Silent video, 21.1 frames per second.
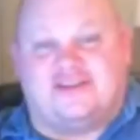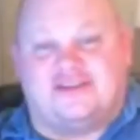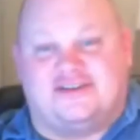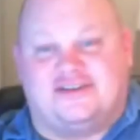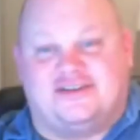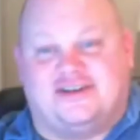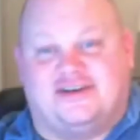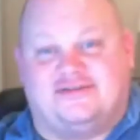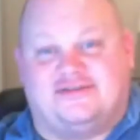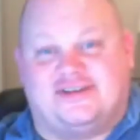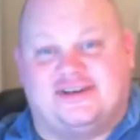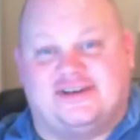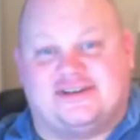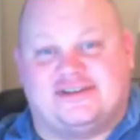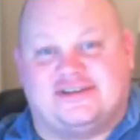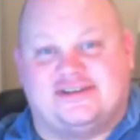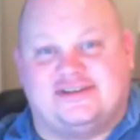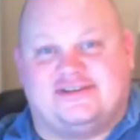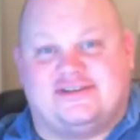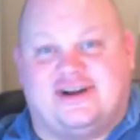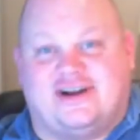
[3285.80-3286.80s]
the dovetails
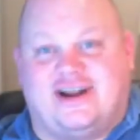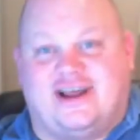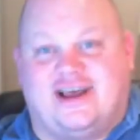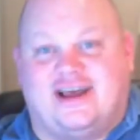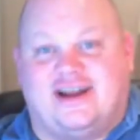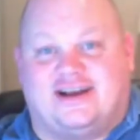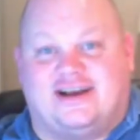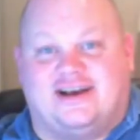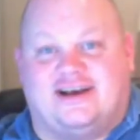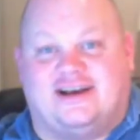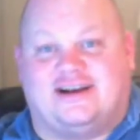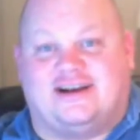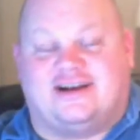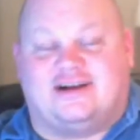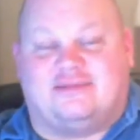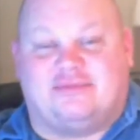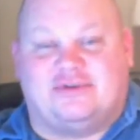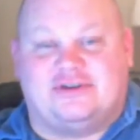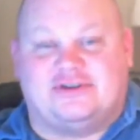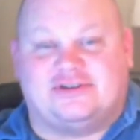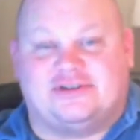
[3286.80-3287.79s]
he tried to hand cut a
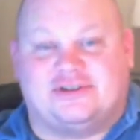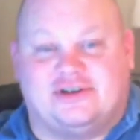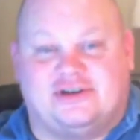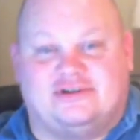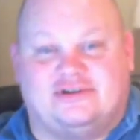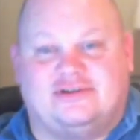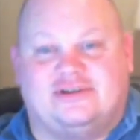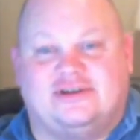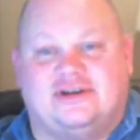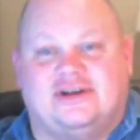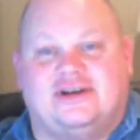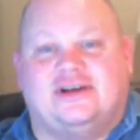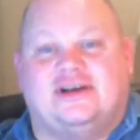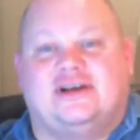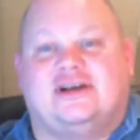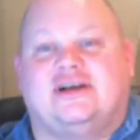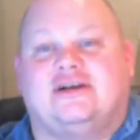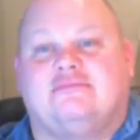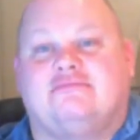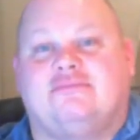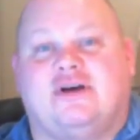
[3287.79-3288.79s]
couple years ago,
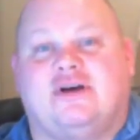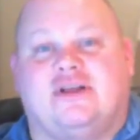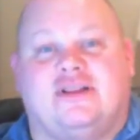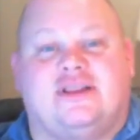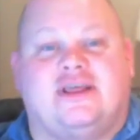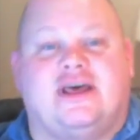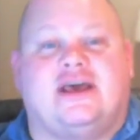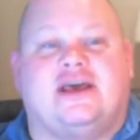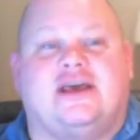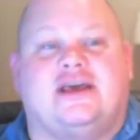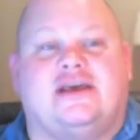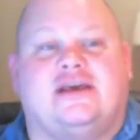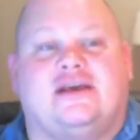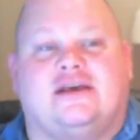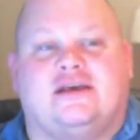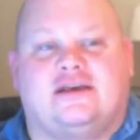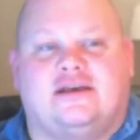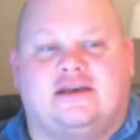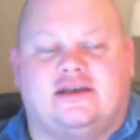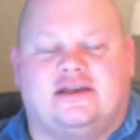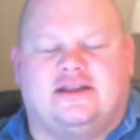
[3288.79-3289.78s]
but they yeah.
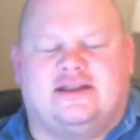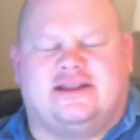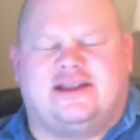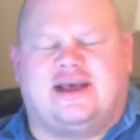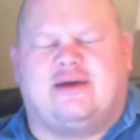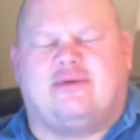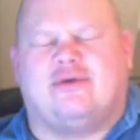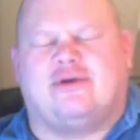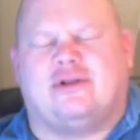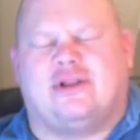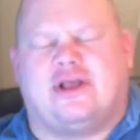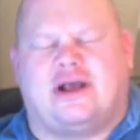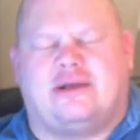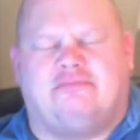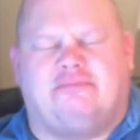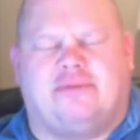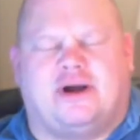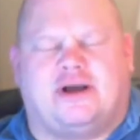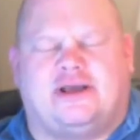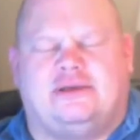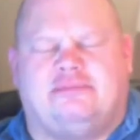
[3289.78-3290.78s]
they were like
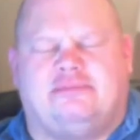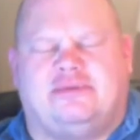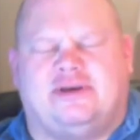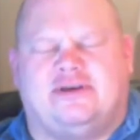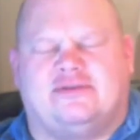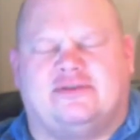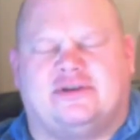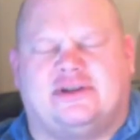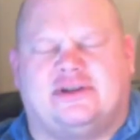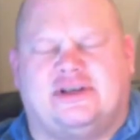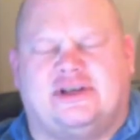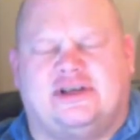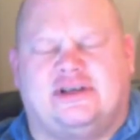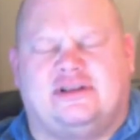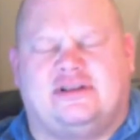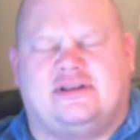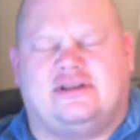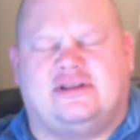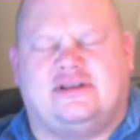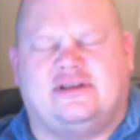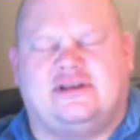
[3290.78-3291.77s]
Bucky Beaver
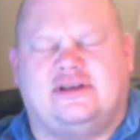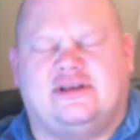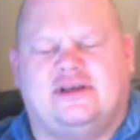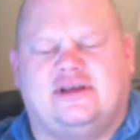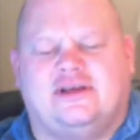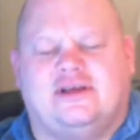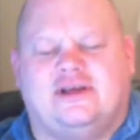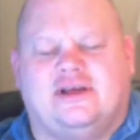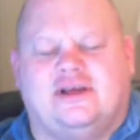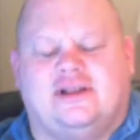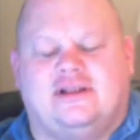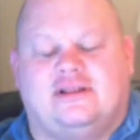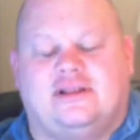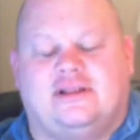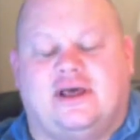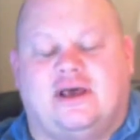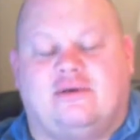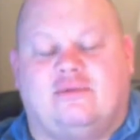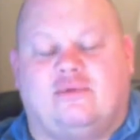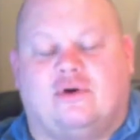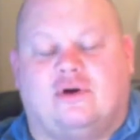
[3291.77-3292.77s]
teeth.
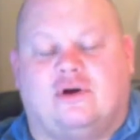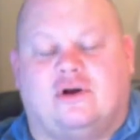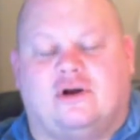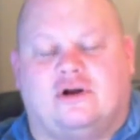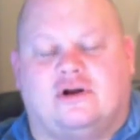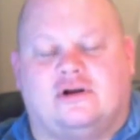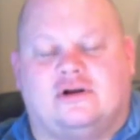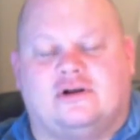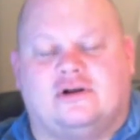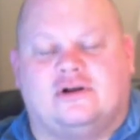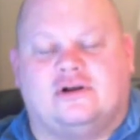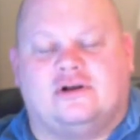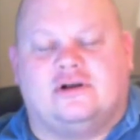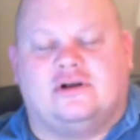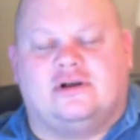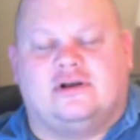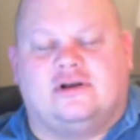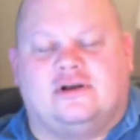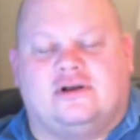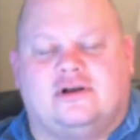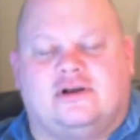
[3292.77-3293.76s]
They were,
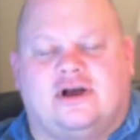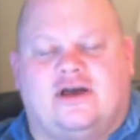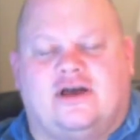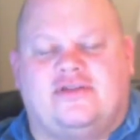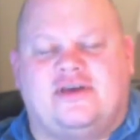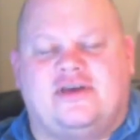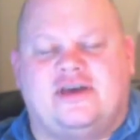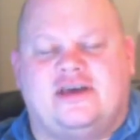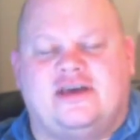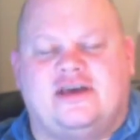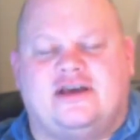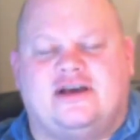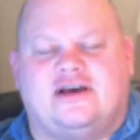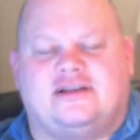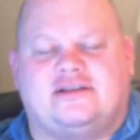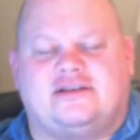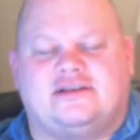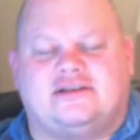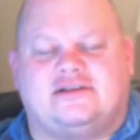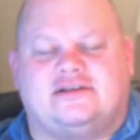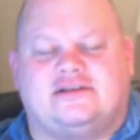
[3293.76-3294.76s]
I think he cut
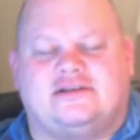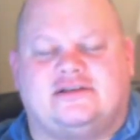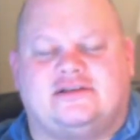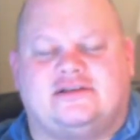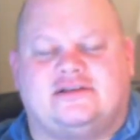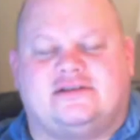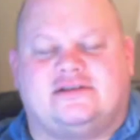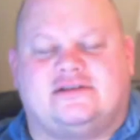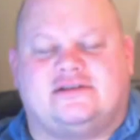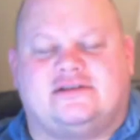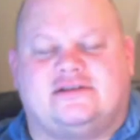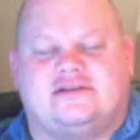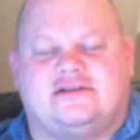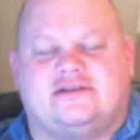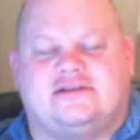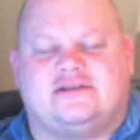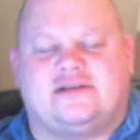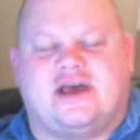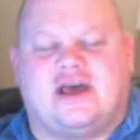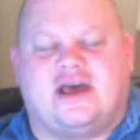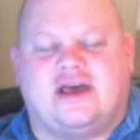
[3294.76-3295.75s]
the
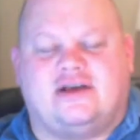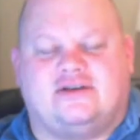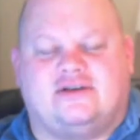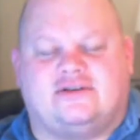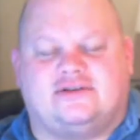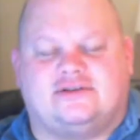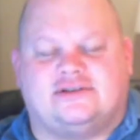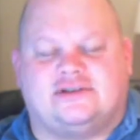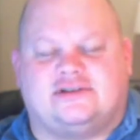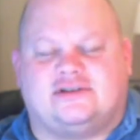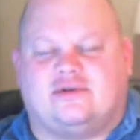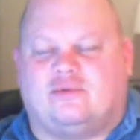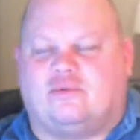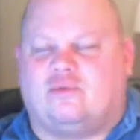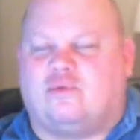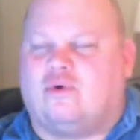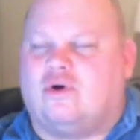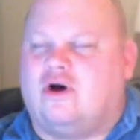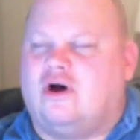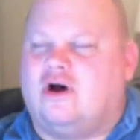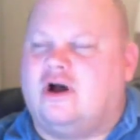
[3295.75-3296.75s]
tails at the
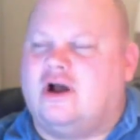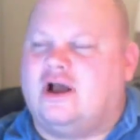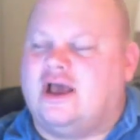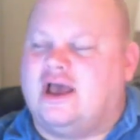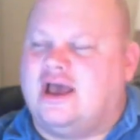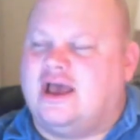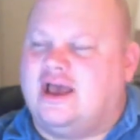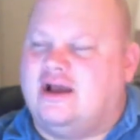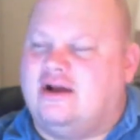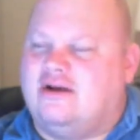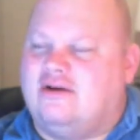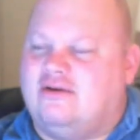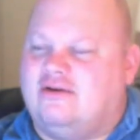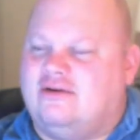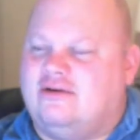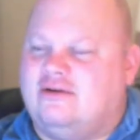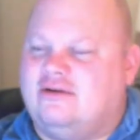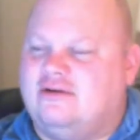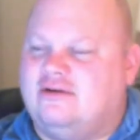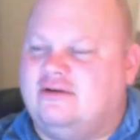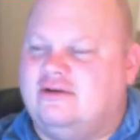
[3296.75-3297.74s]
wrong angle.